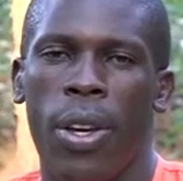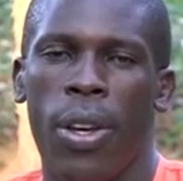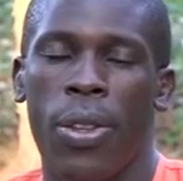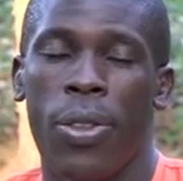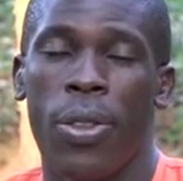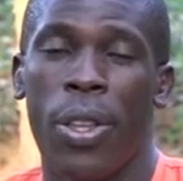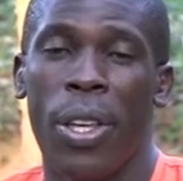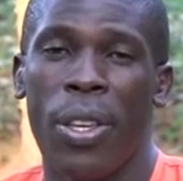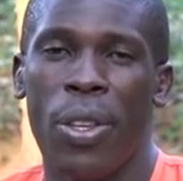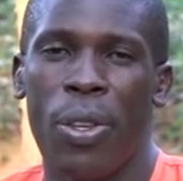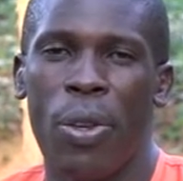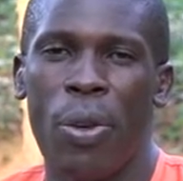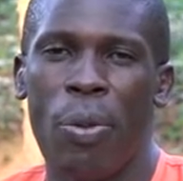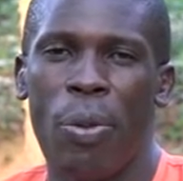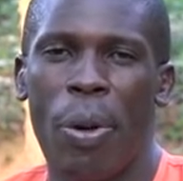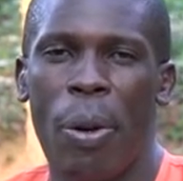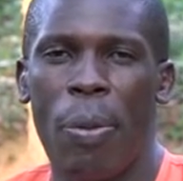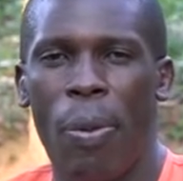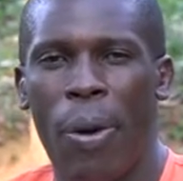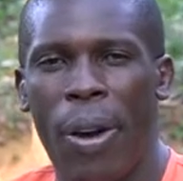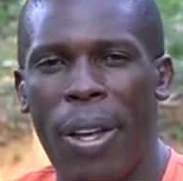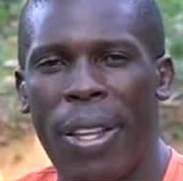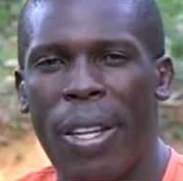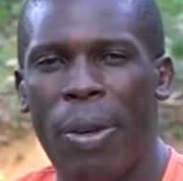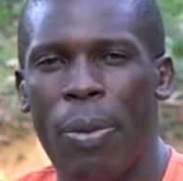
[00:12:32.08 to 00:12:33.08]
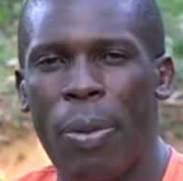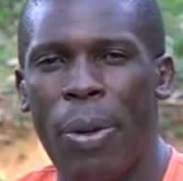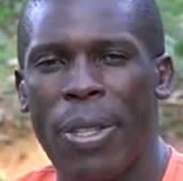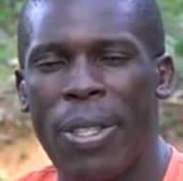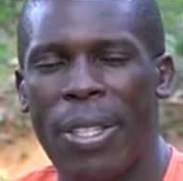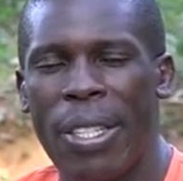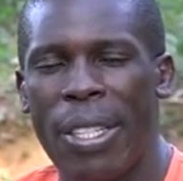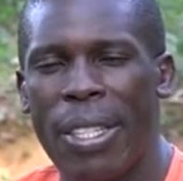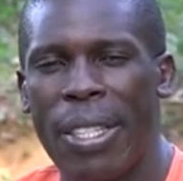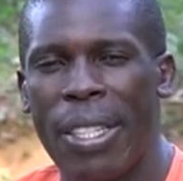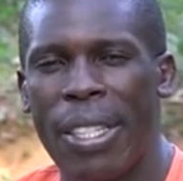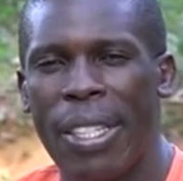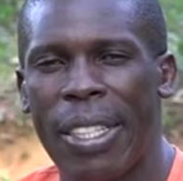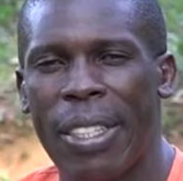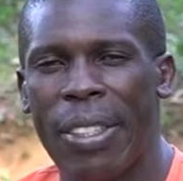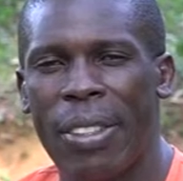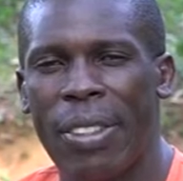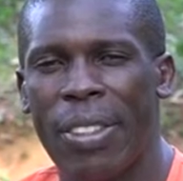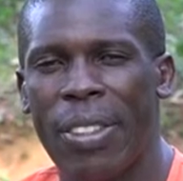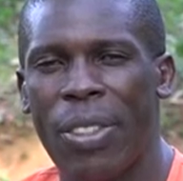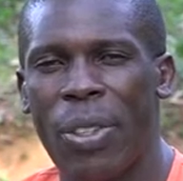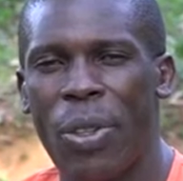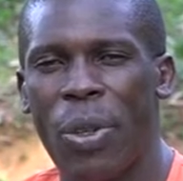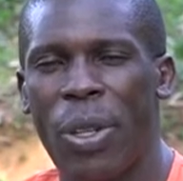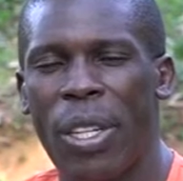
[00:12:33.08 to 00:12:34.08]
Thank you, my brother and my sister.
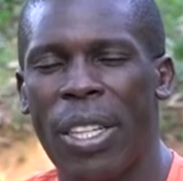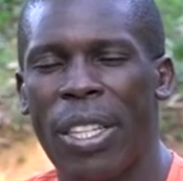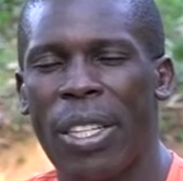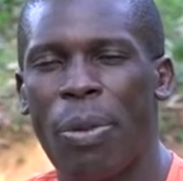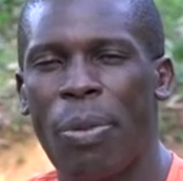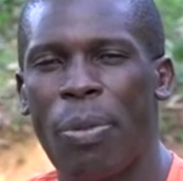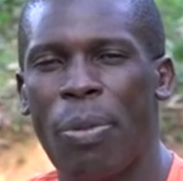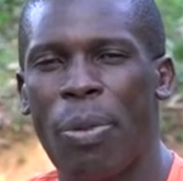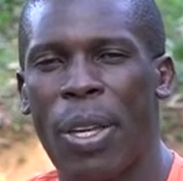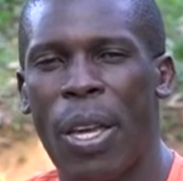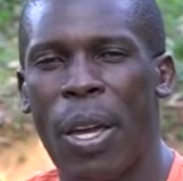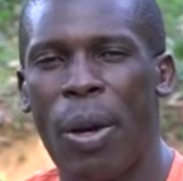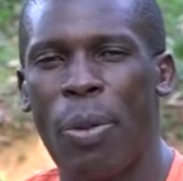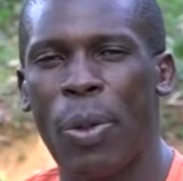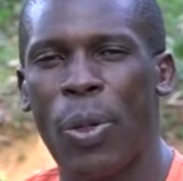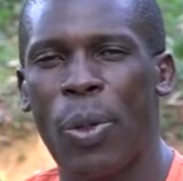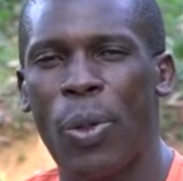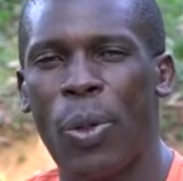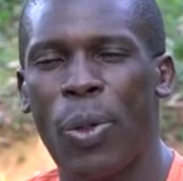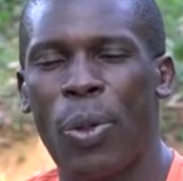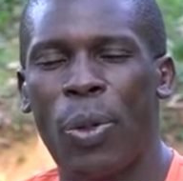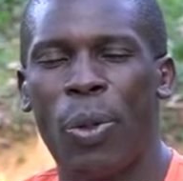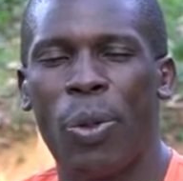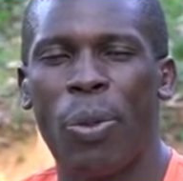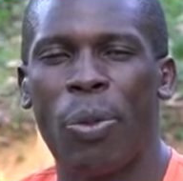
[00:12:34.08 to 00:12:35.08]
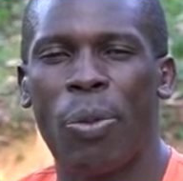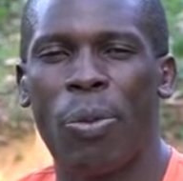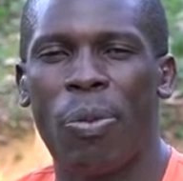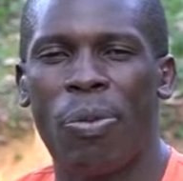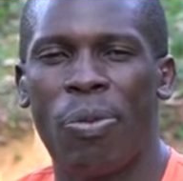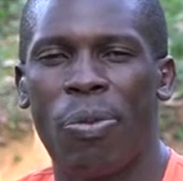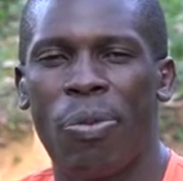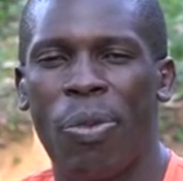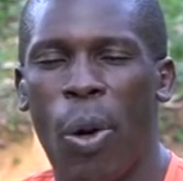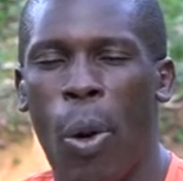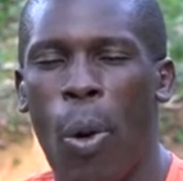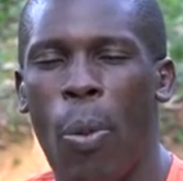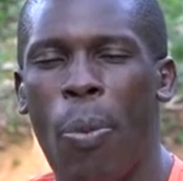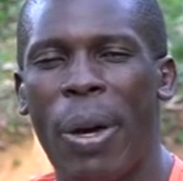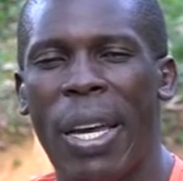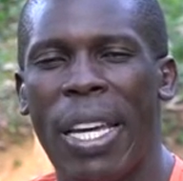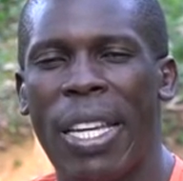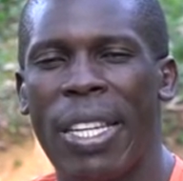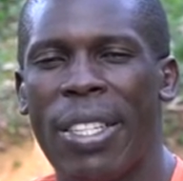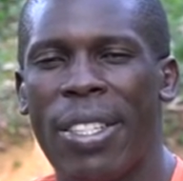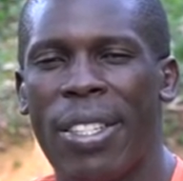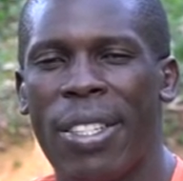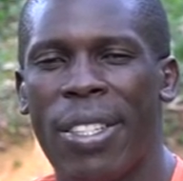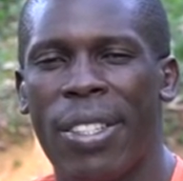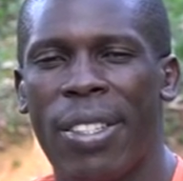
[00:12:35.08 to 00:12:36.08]
You can be able to
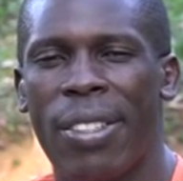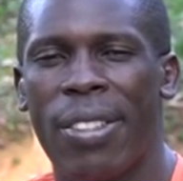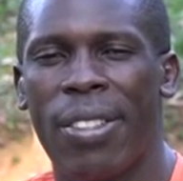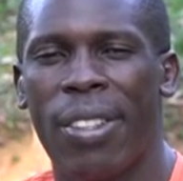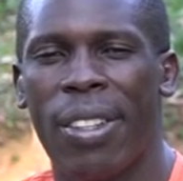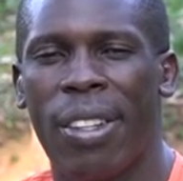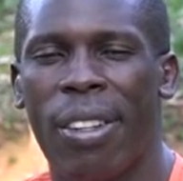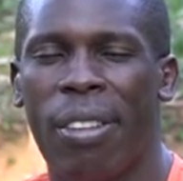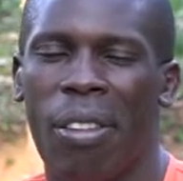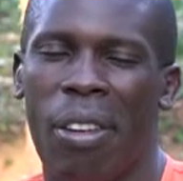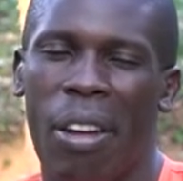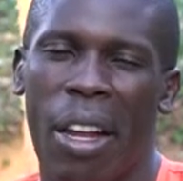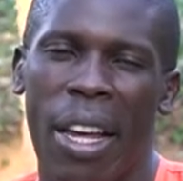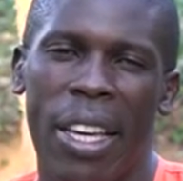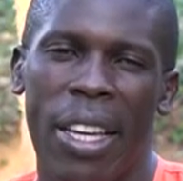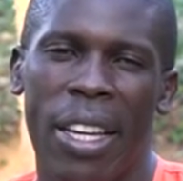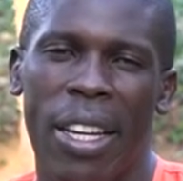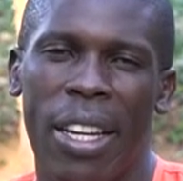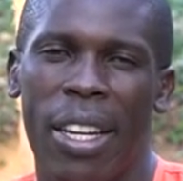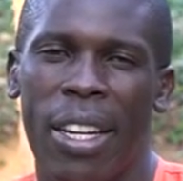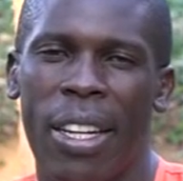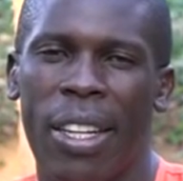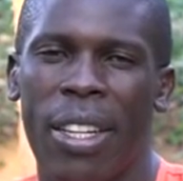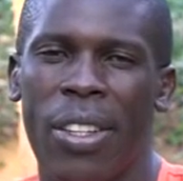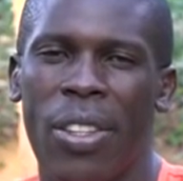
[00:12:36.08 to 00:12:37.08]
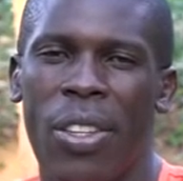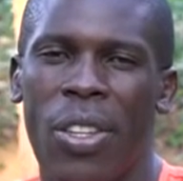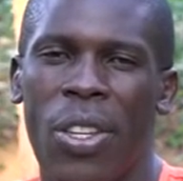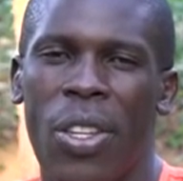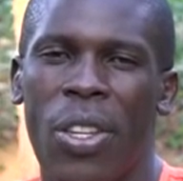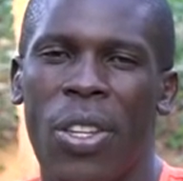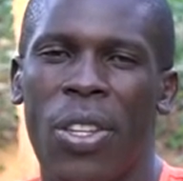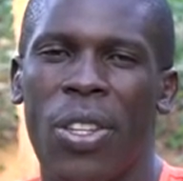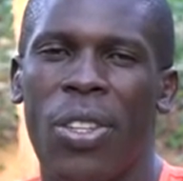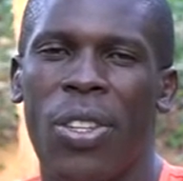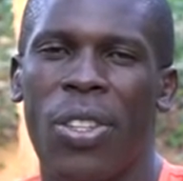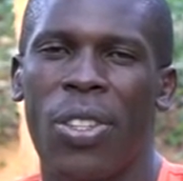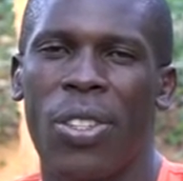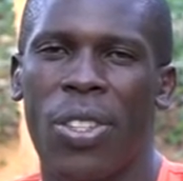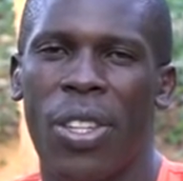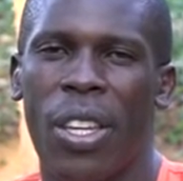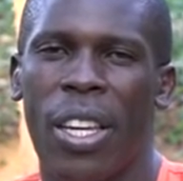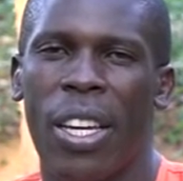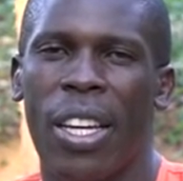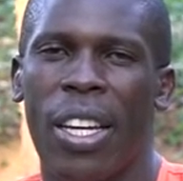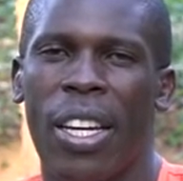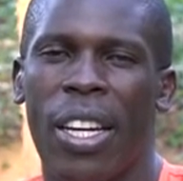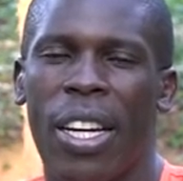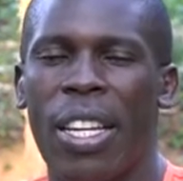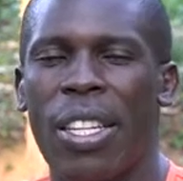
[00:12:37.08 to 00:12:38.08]
comment, like,
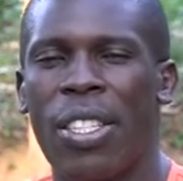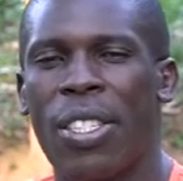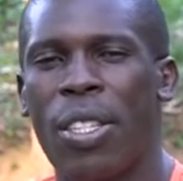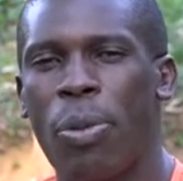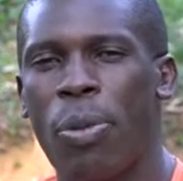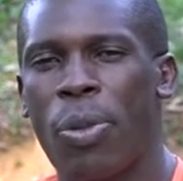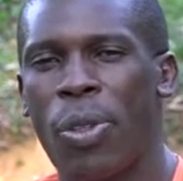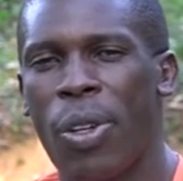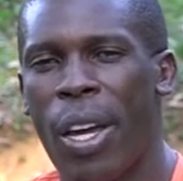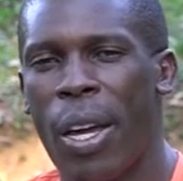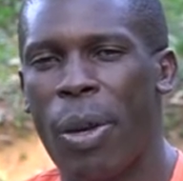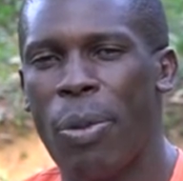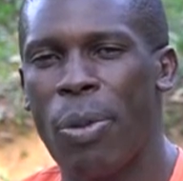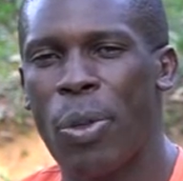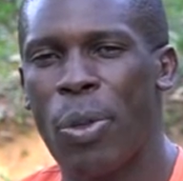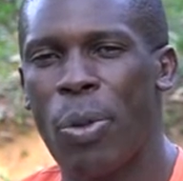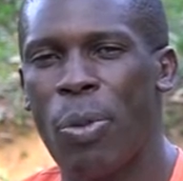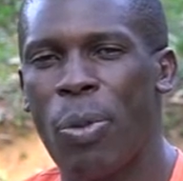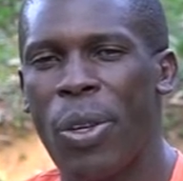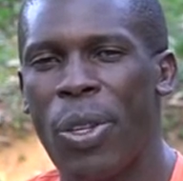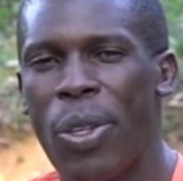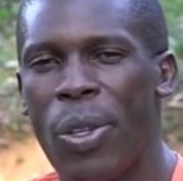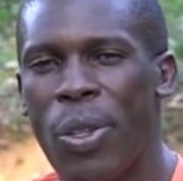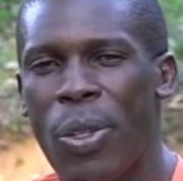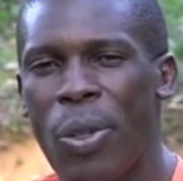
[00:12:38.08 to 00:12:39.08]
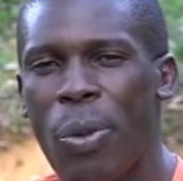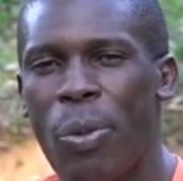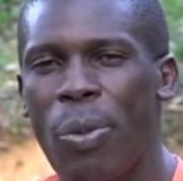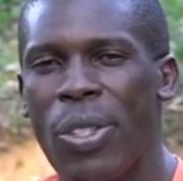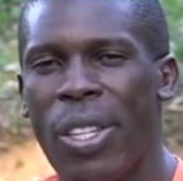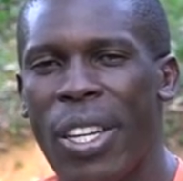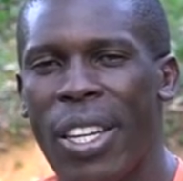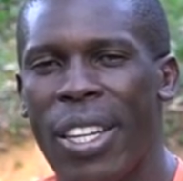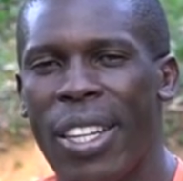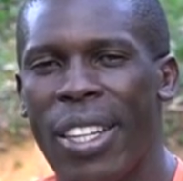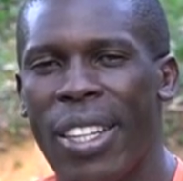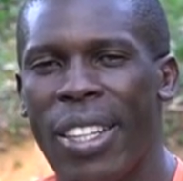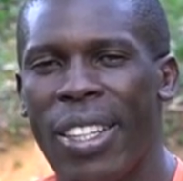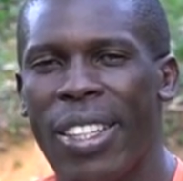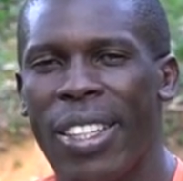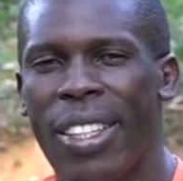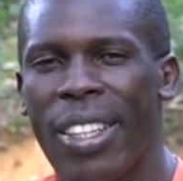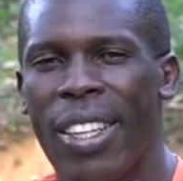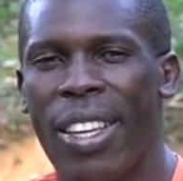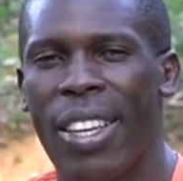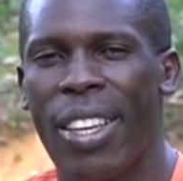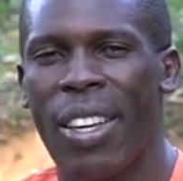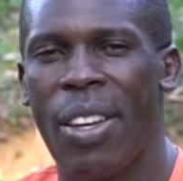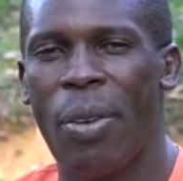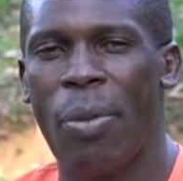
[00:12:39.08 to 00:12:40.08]
share, and subscribe to my YouTube channel.
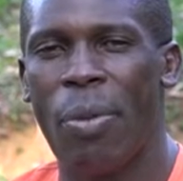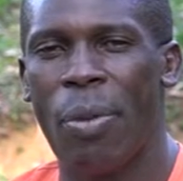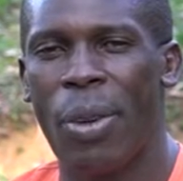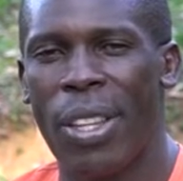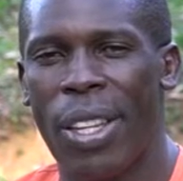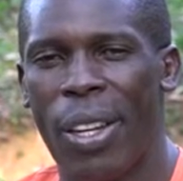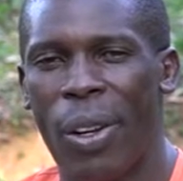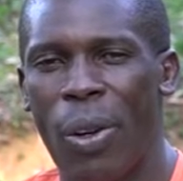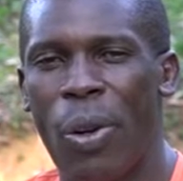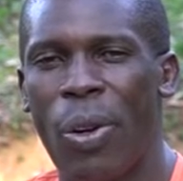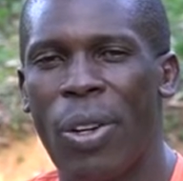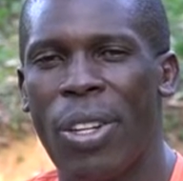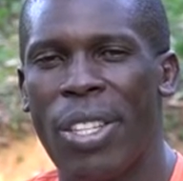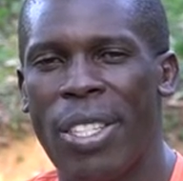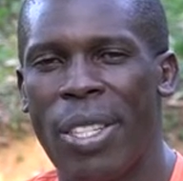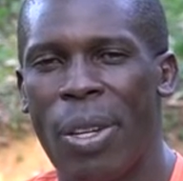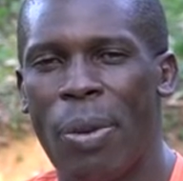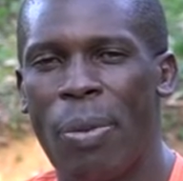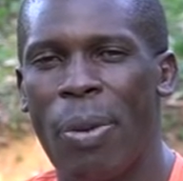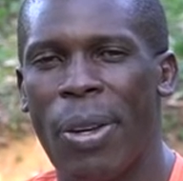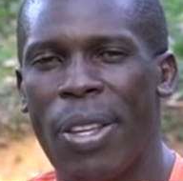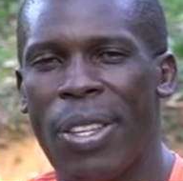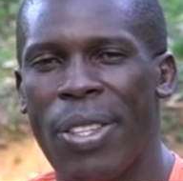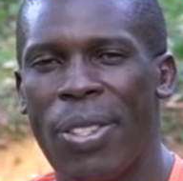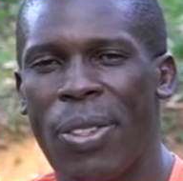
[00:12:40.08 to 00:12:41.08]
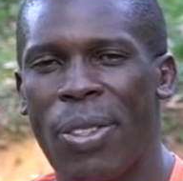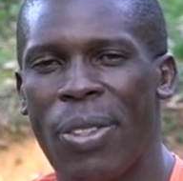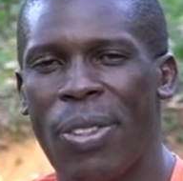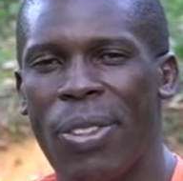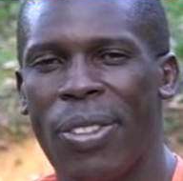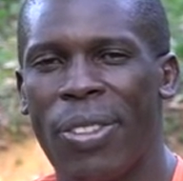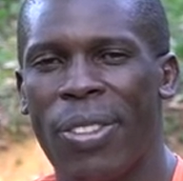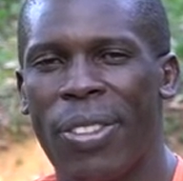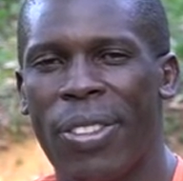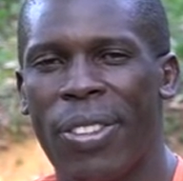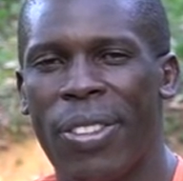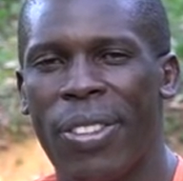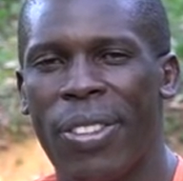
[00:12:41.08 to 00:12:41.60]
May the Lord richly bless you.